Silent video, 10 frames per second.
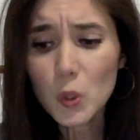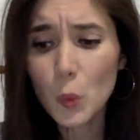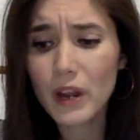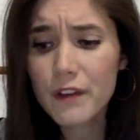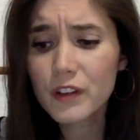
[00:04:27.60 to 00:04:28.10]

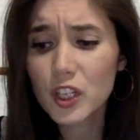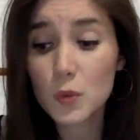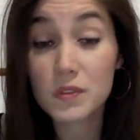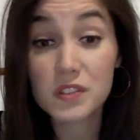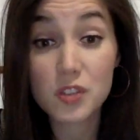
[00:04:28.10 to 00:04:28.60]
whatever you
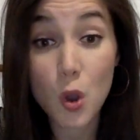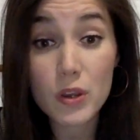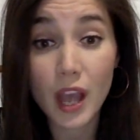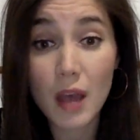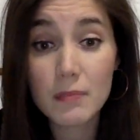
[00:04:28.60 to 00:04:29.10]

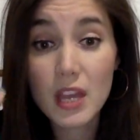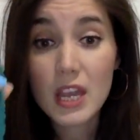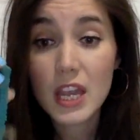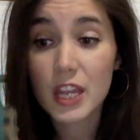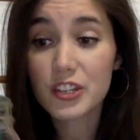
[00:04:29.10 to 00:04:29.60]
soak up
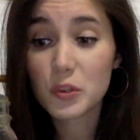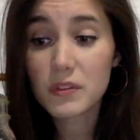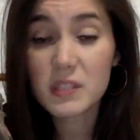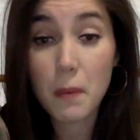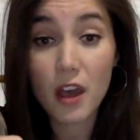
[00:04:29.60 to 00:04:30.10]
into a
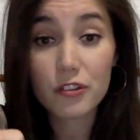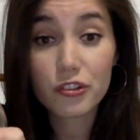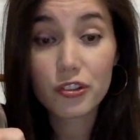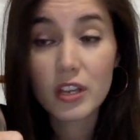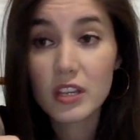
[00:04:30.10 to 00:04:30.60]

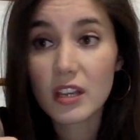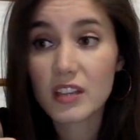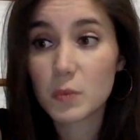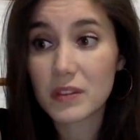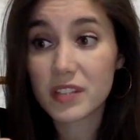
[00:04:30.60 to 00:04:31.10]
sponge
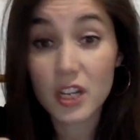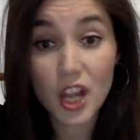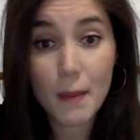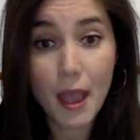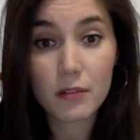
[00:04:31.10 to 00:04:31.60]
is what's gonna
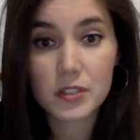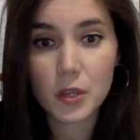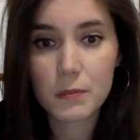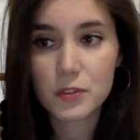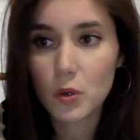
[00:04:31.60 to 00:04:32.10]
come out. So
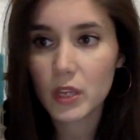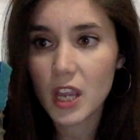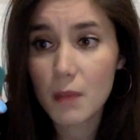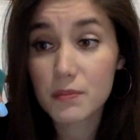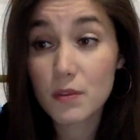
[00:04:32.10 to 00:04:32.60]
I'm soaking
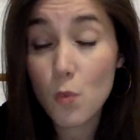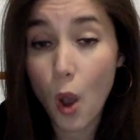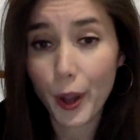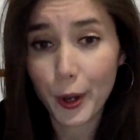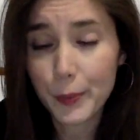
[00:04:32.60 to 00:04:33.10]
up some
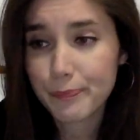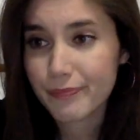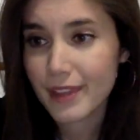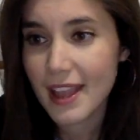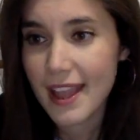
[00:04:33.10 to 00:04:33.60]
water,
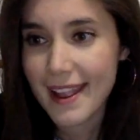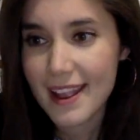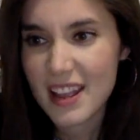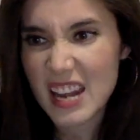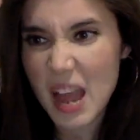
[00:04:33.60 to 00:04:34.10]

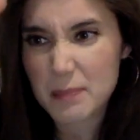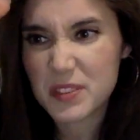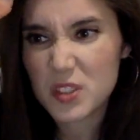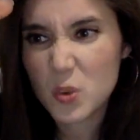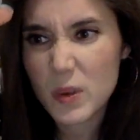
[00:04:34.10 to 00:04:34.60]
and I'm
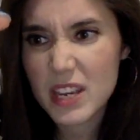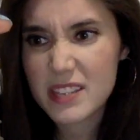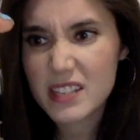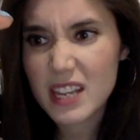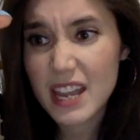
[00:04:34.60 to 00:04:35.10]

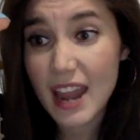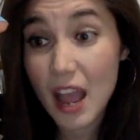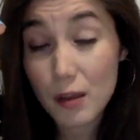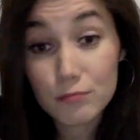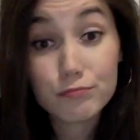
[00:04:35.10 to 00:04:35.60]
squeezing it
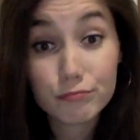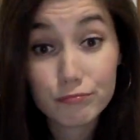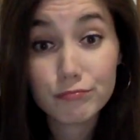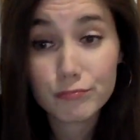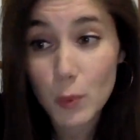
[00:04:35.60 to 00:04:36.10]
out.
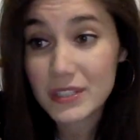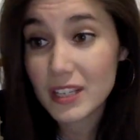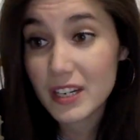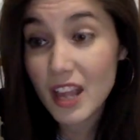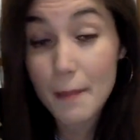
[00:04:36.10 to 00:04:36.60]
What's
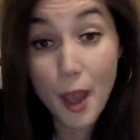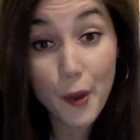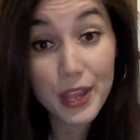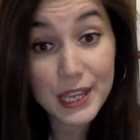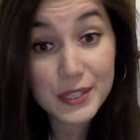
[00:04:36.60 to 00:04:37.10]
gonna come
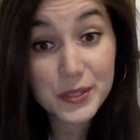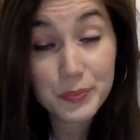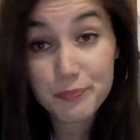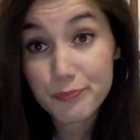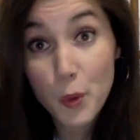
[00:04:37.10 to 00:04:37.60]
out is
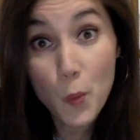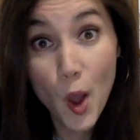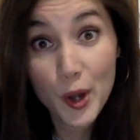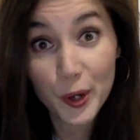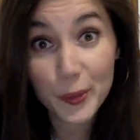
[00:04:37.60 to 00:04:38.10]

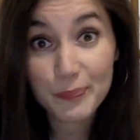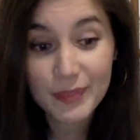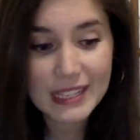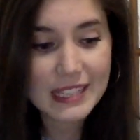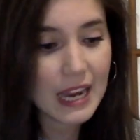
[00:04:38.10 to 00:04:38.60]
water,
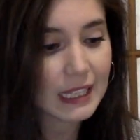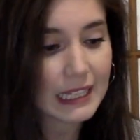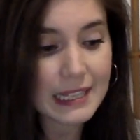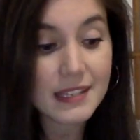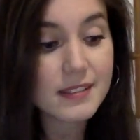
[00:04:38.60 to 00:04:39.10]
exactly,
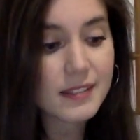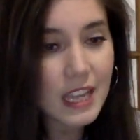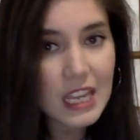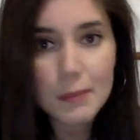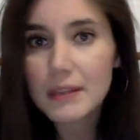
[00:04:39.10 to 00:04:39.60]
and the
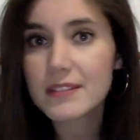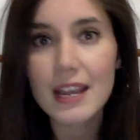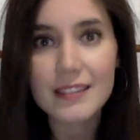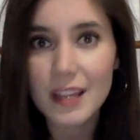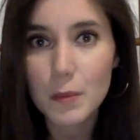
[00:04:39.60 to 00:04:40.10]
same
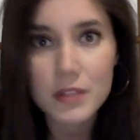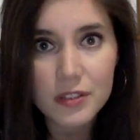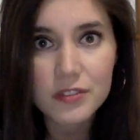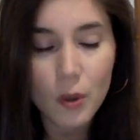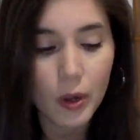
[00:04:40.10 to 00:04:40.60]
exact thing with the
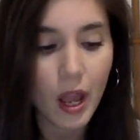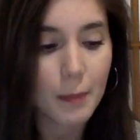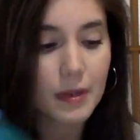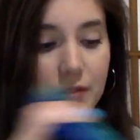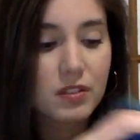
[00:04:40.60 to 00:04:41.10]
soda. I'm gonna